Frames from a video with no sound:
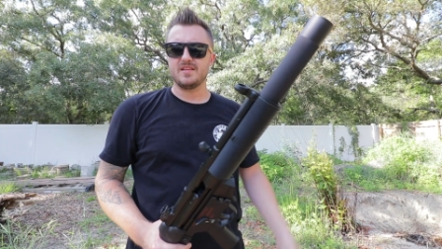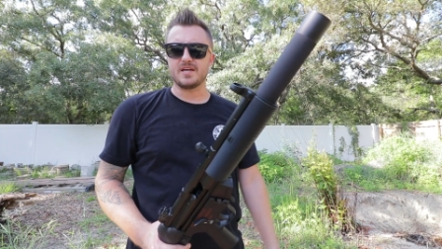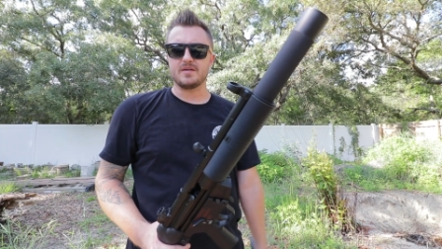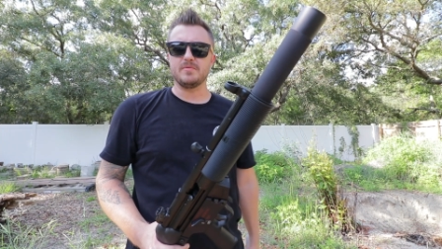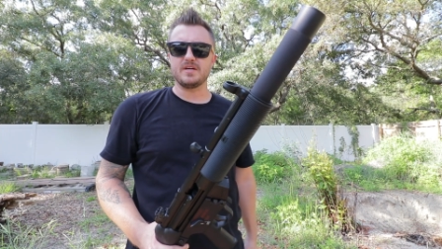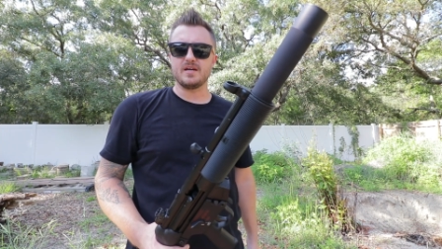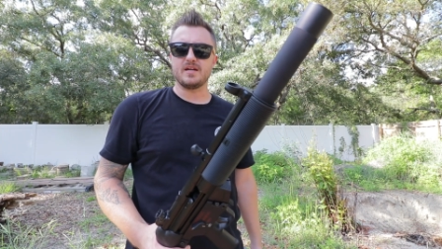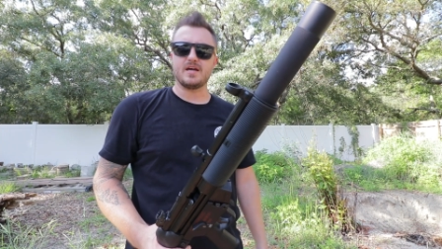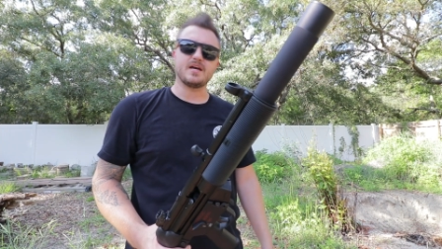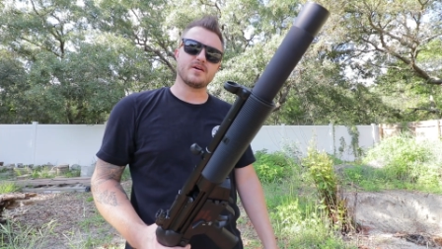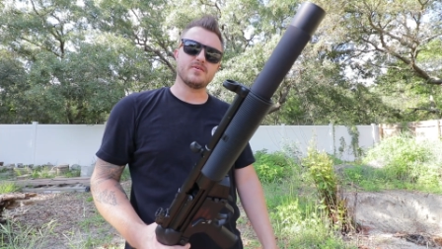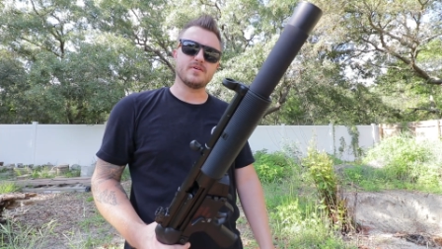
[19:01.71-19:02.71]
that could be kind of
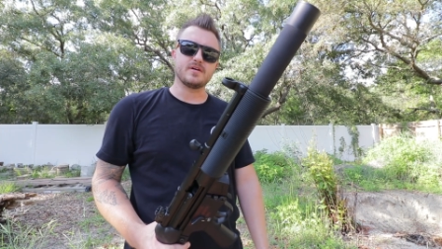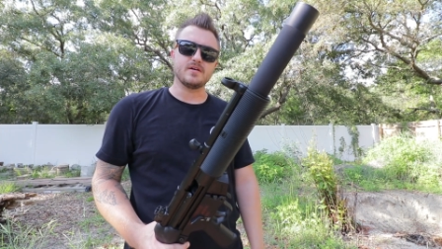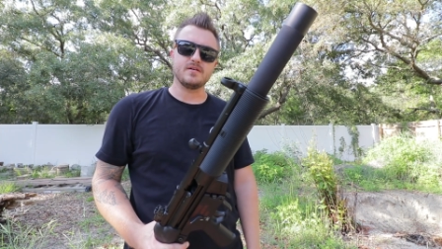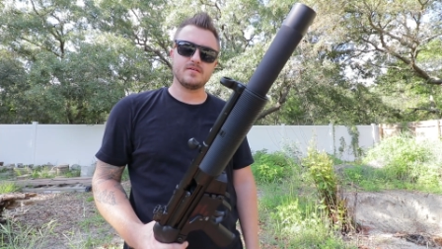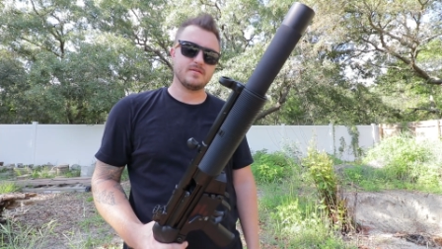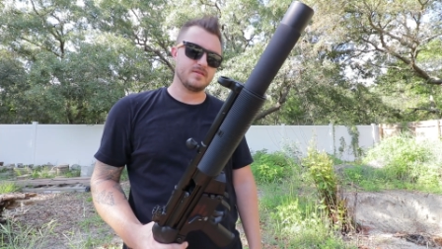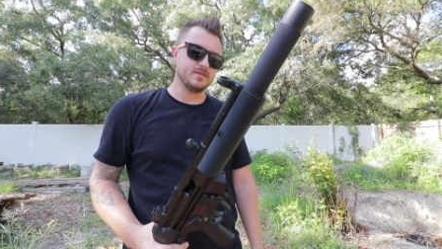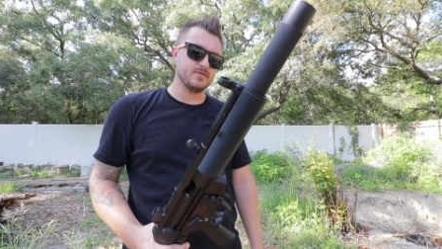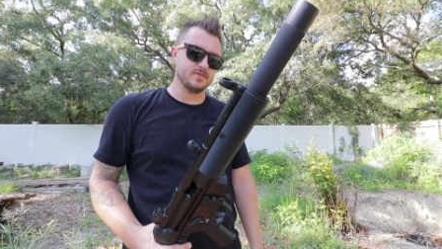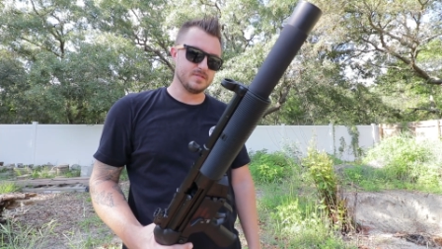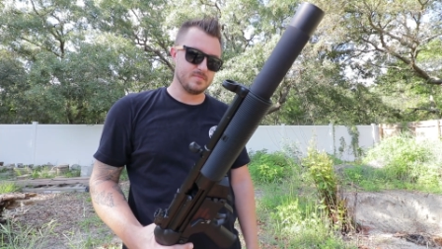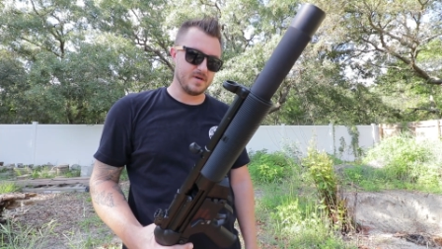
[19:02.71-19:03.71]
echoing the
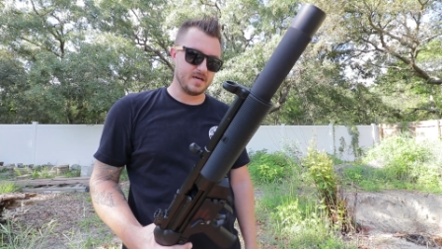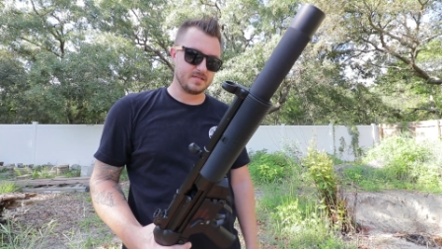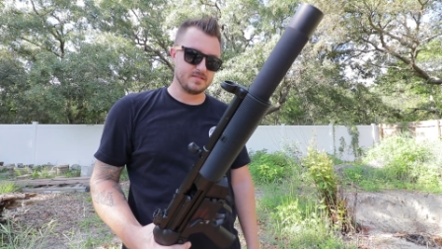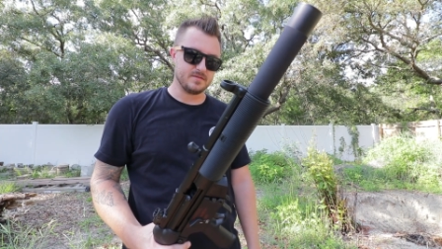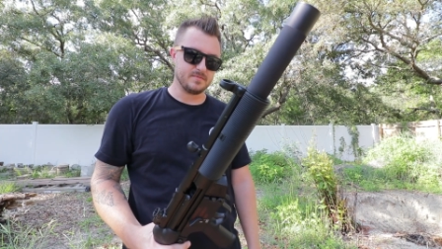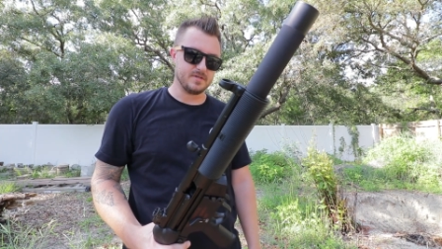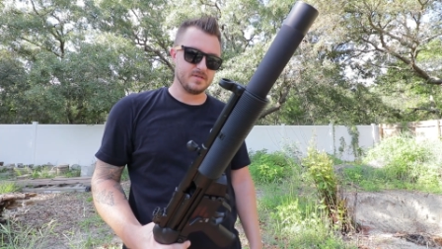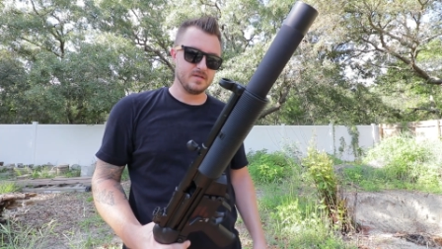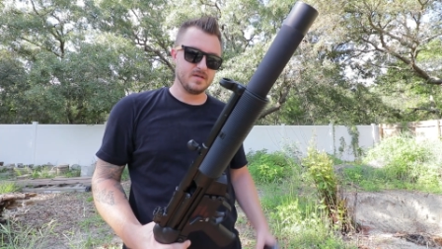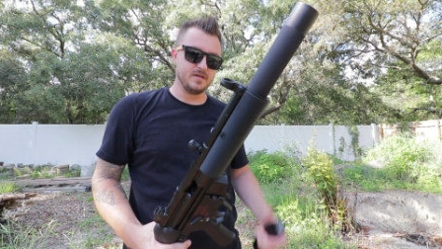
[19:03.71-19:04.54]
noise back to me.